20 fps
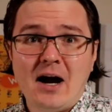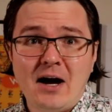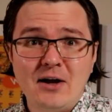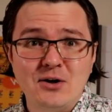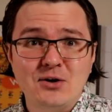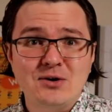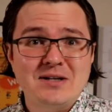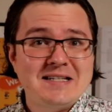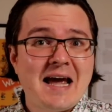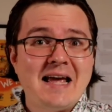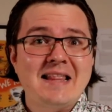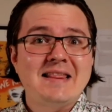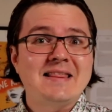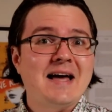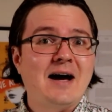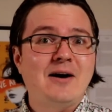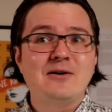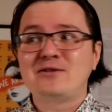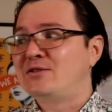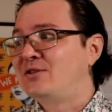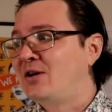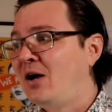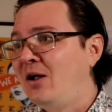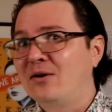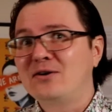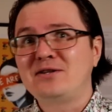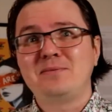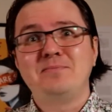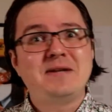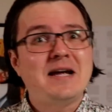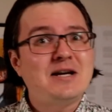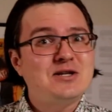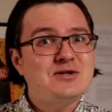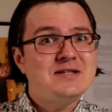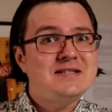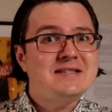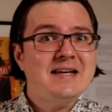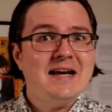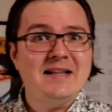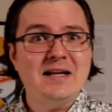under $10,000 and potentially
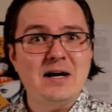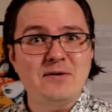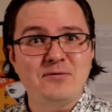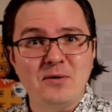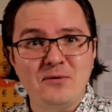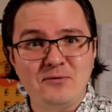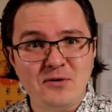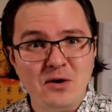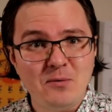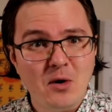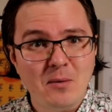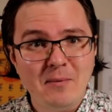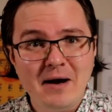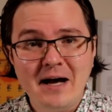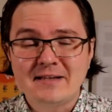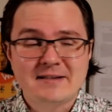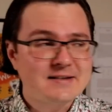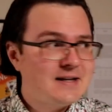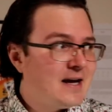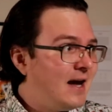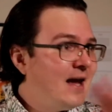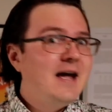staying there for a few more months.